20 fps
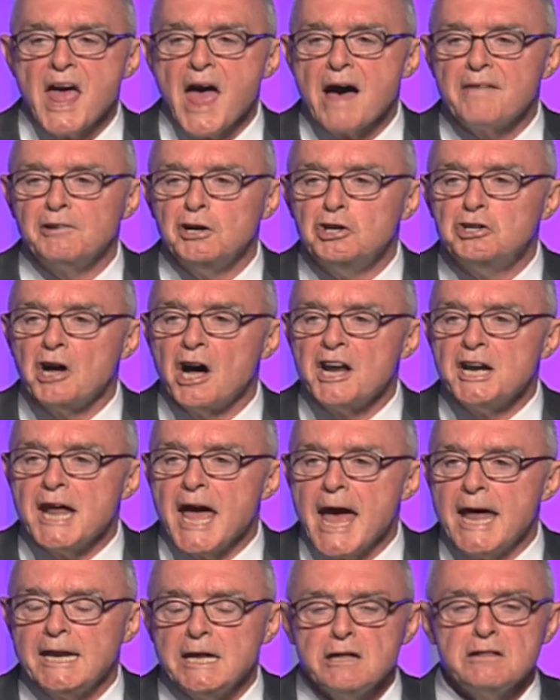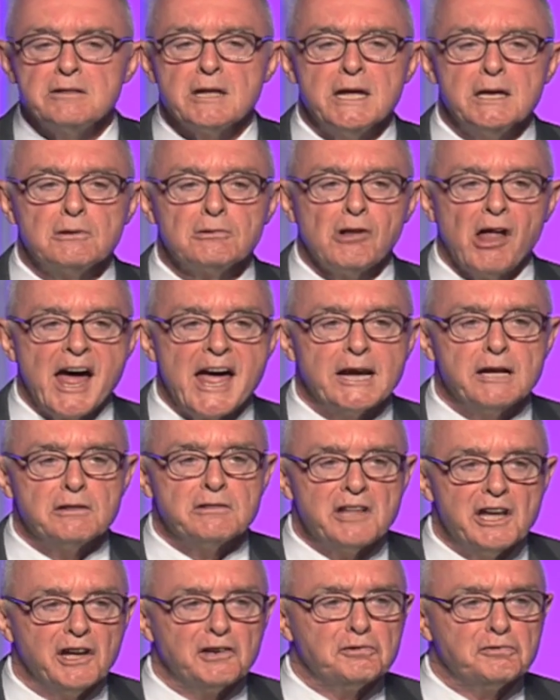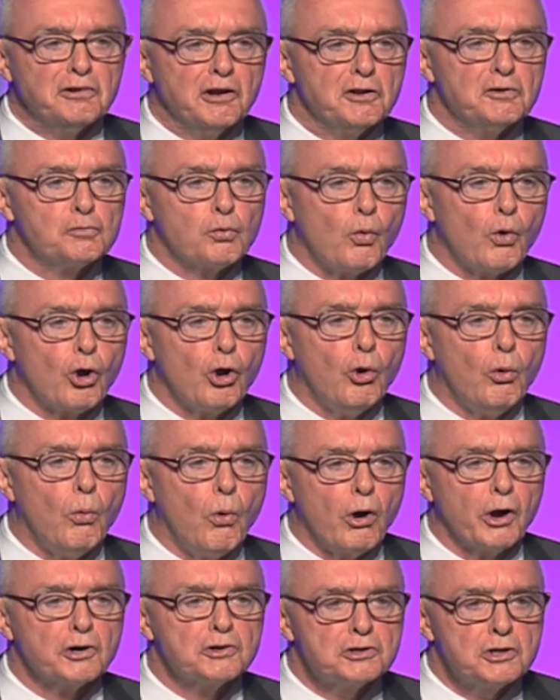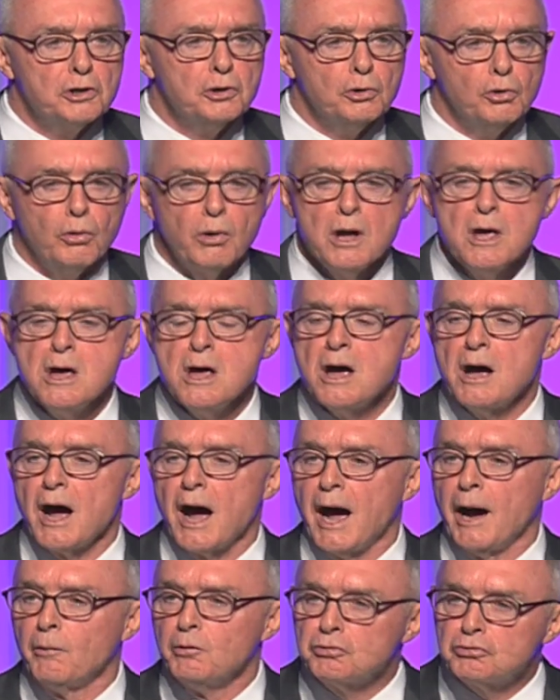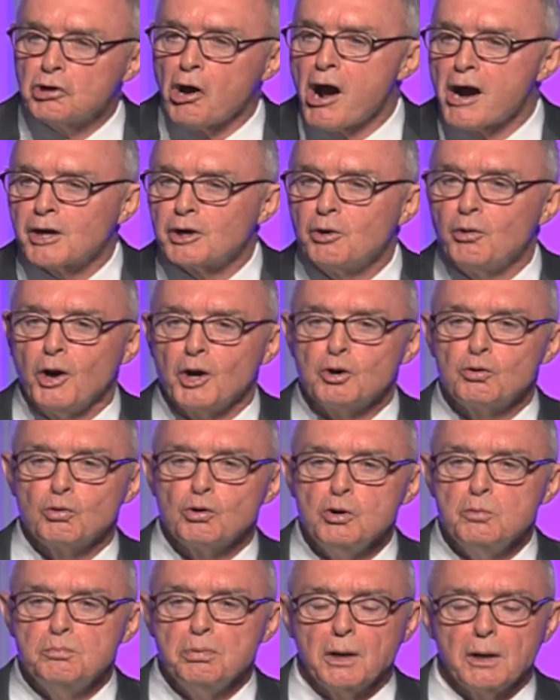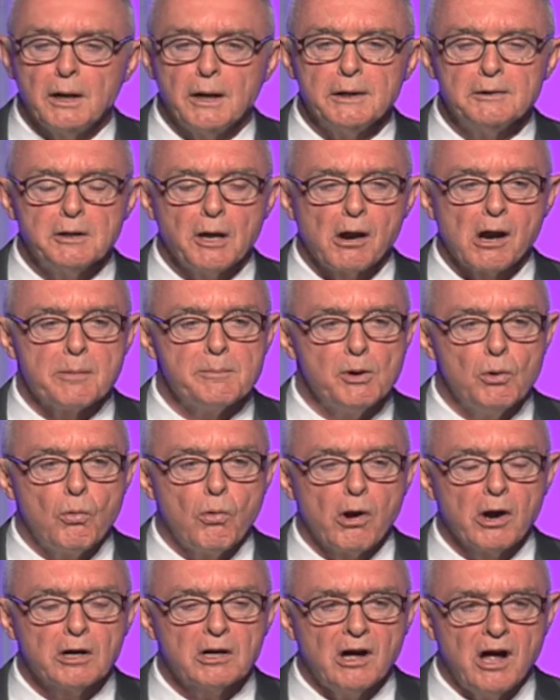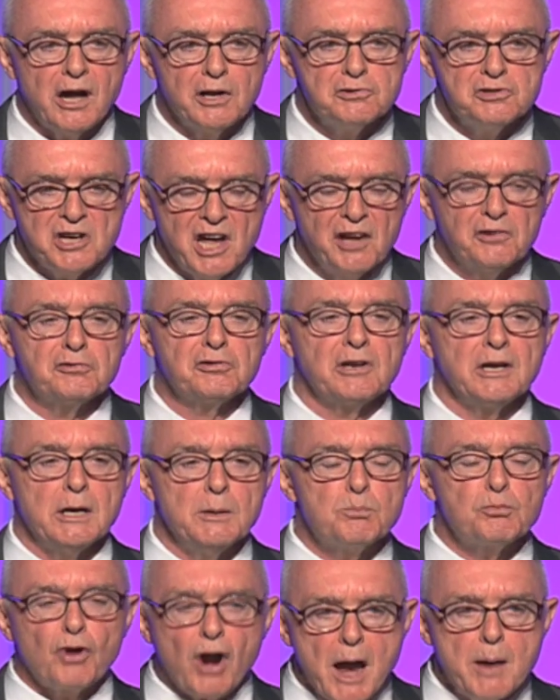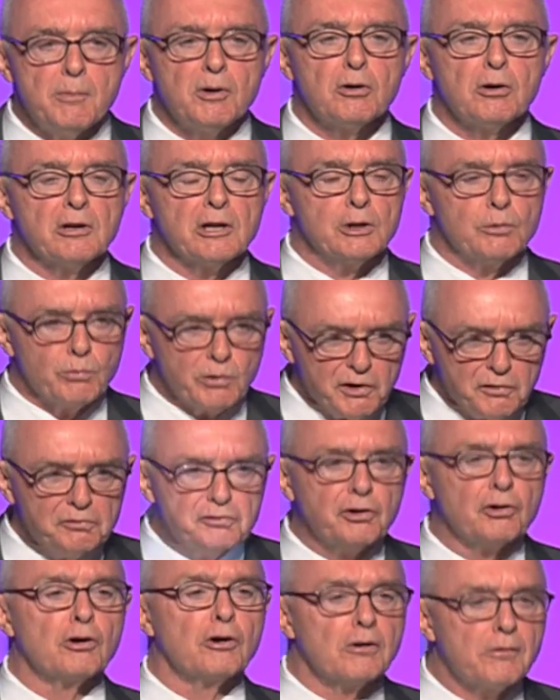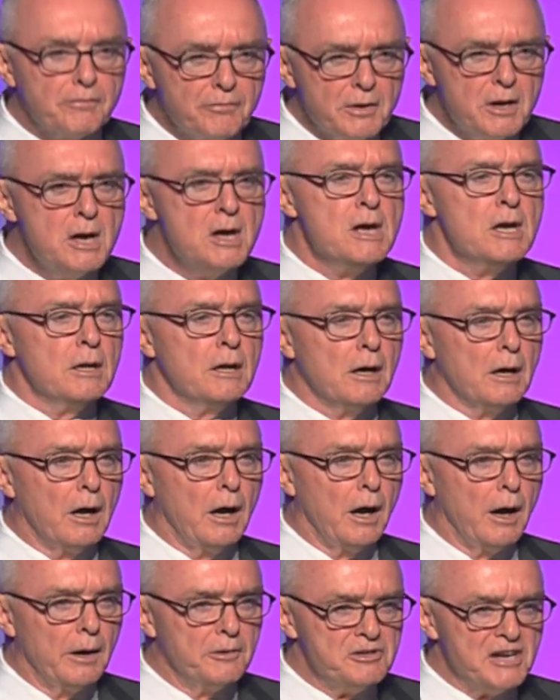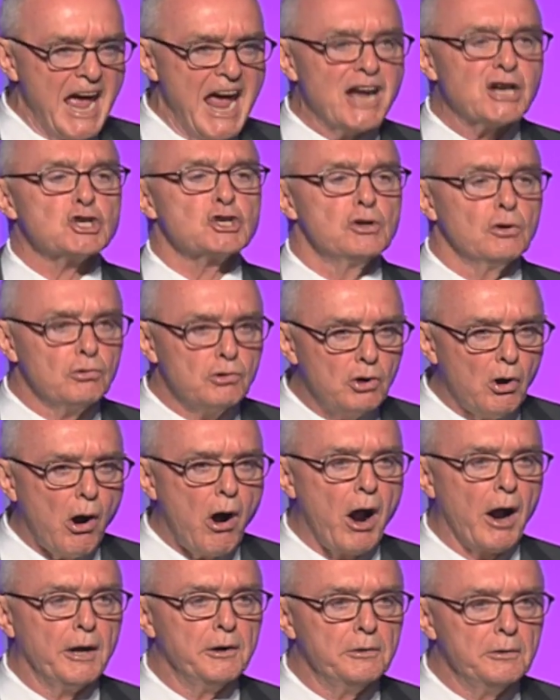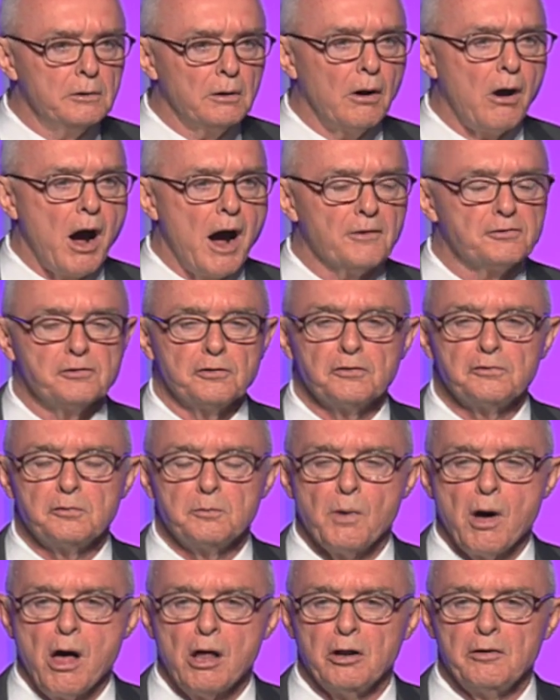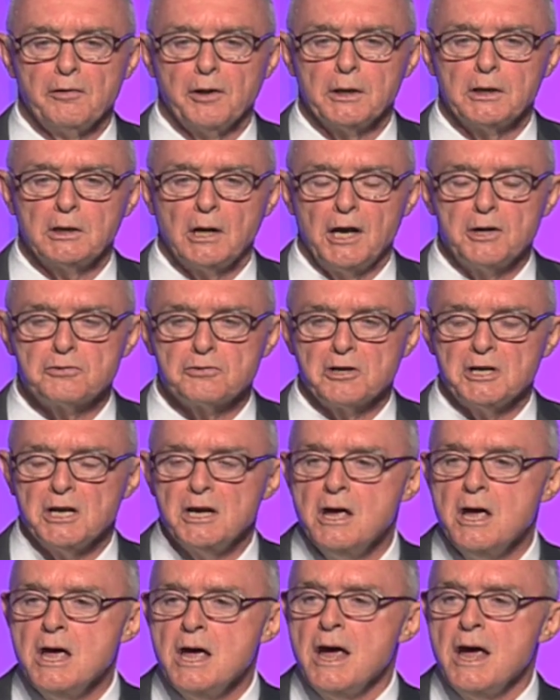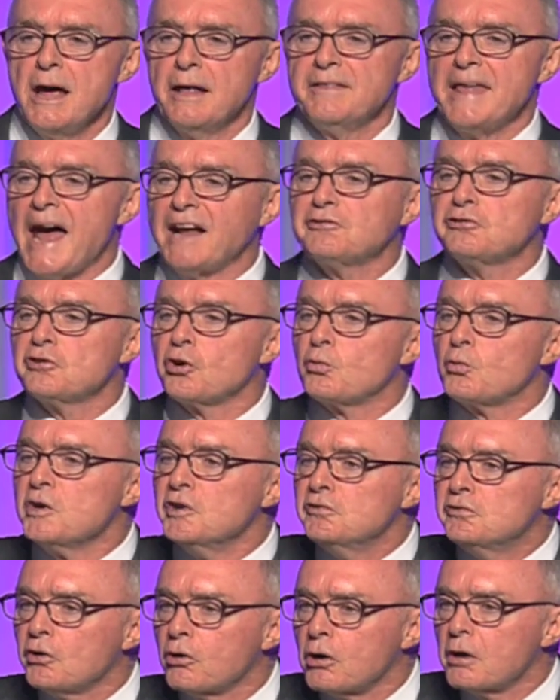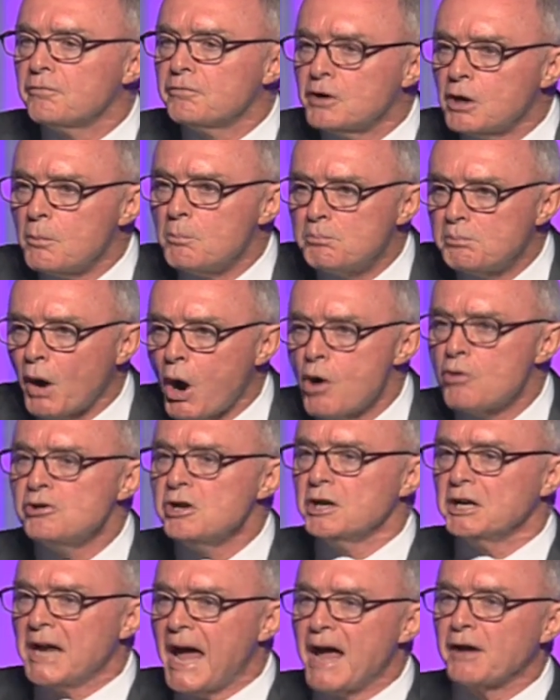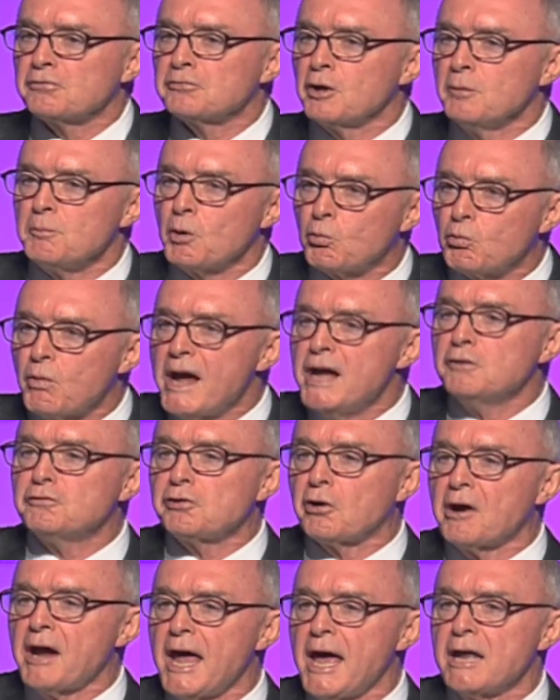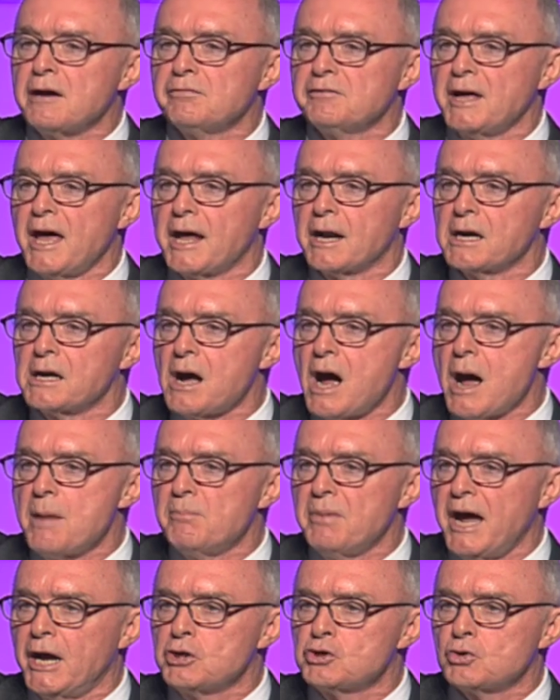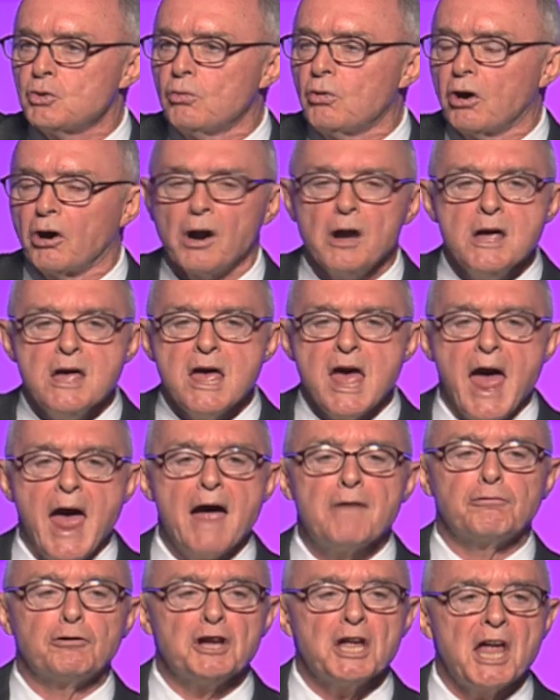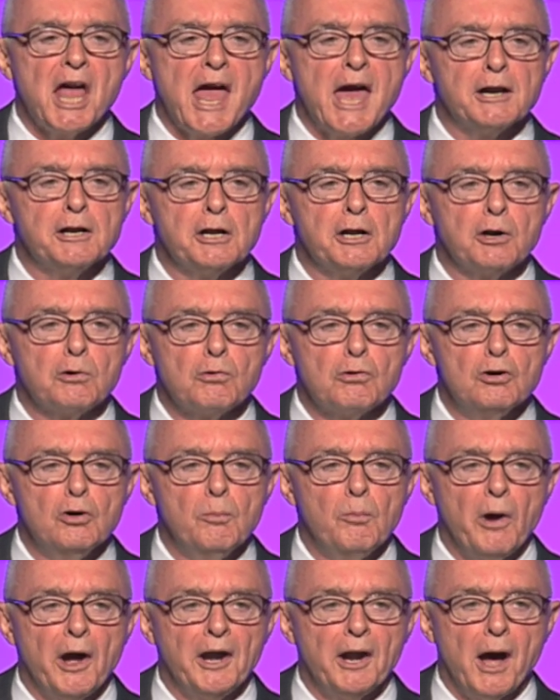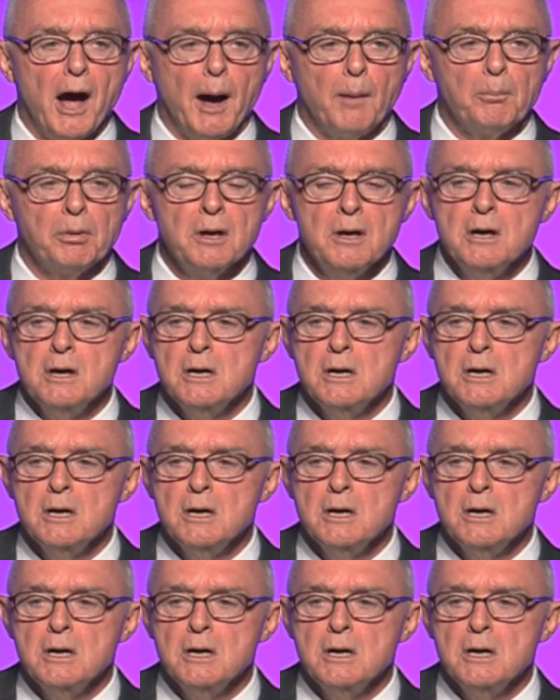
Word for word: haven't done anything like this since World War II. I was talking to a group uh, at the Army War College yesterday, primarily reserve uh, National Guard officers from all over the country. That's the reserve component, and asked them to raise their hand if they had a combat tour. Every hand in the room went up.